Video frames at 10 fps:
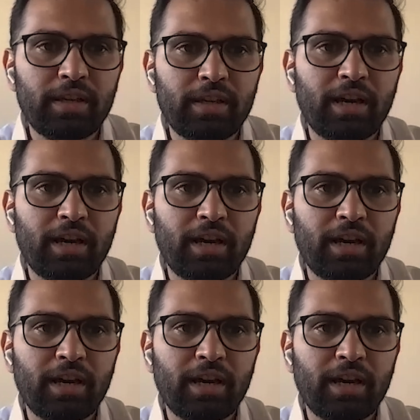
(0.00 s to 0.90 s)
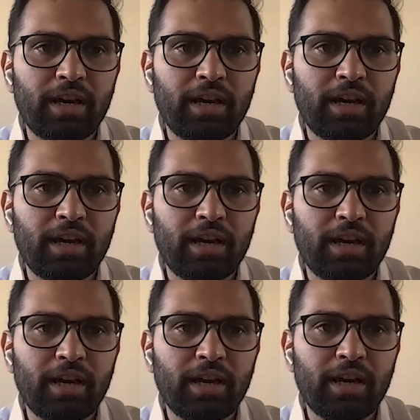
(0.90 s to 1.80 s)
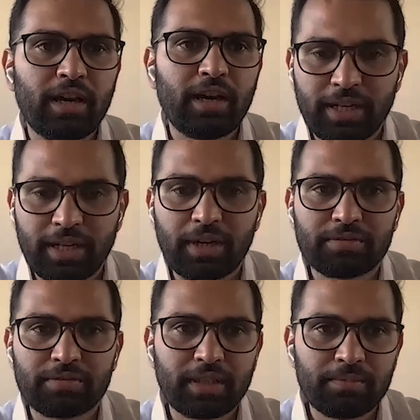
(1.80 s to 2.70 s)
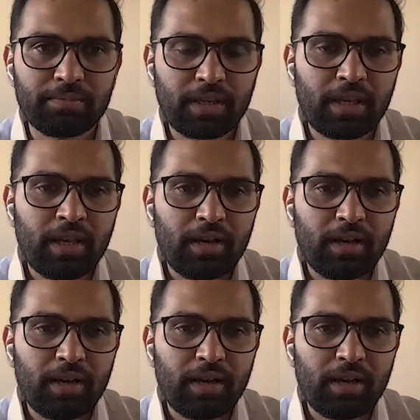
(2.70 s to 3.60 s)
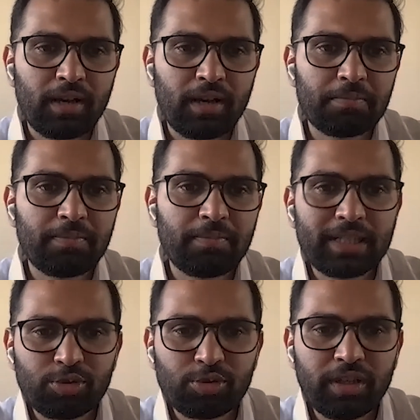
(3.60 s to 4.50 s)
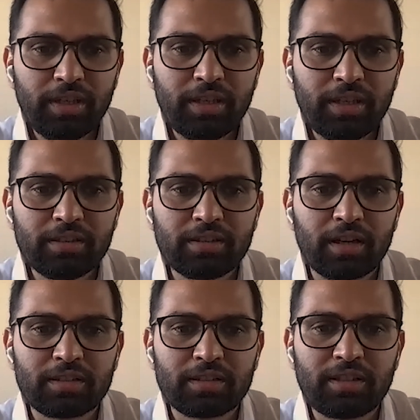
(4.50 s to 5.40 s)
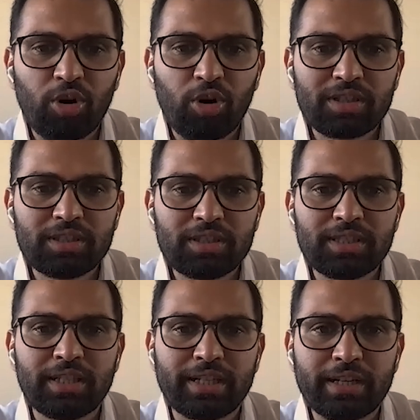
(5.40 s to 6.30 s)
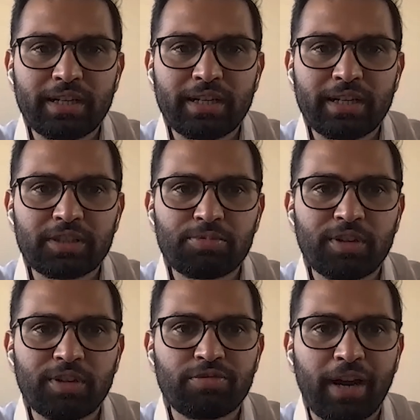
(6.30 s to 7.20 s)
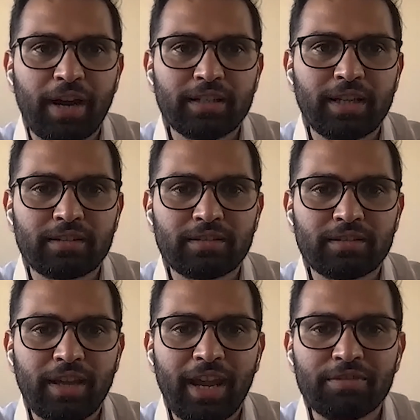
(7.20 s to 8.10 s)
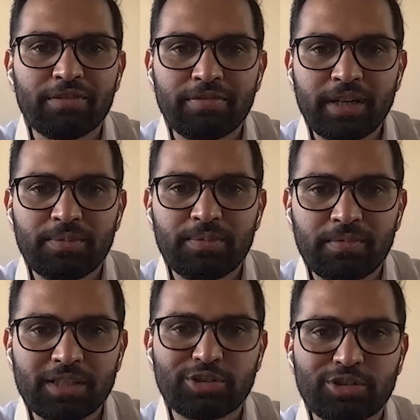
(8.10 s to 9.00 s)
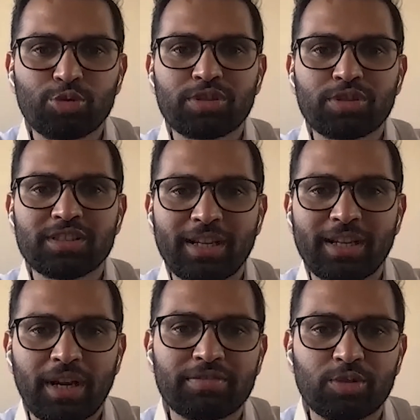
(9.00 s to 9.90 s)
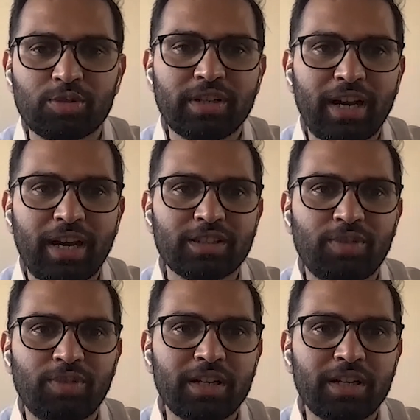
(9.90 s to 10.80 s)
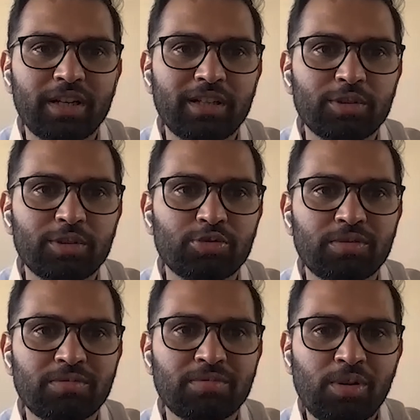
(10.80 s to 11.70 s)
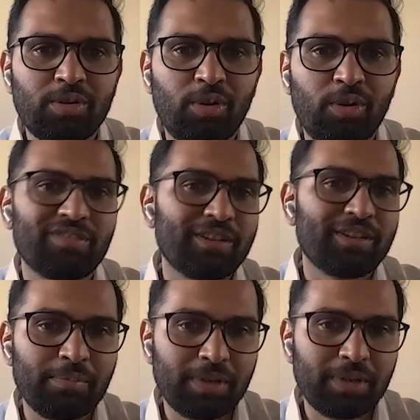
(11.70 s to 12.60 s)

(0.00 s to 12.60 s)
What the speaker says: number of institutions named after them. But it's only in theocracies and dictatorships will you find that every institution is named after only either one individual or one family.